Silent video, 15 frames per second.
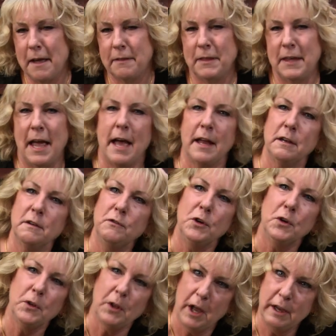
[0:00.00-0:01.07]
at the end of
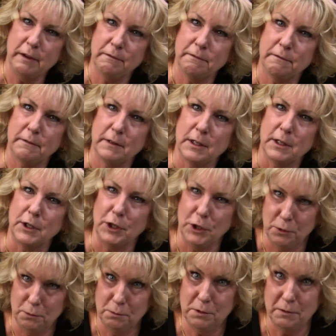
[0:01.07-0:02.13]
your life,
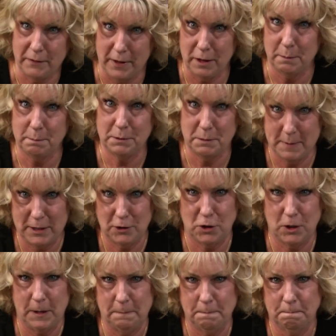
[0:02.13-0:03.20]
you develop
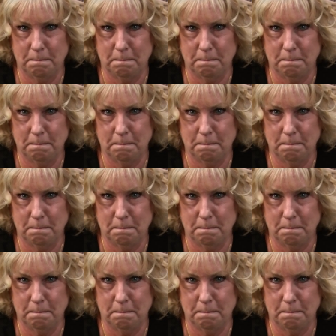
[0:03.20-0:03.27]
dementia.